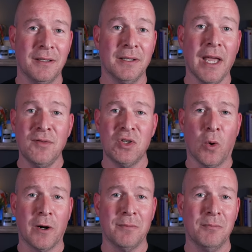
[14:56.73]
Life's
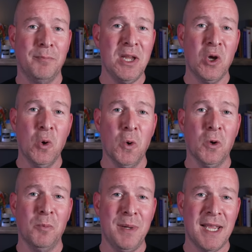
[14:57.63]
short. Be
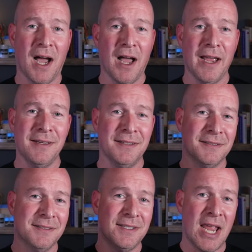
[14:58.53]
cool, be kind,
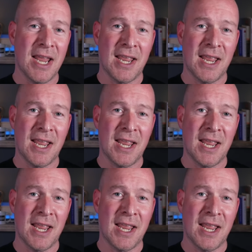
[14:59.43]
Take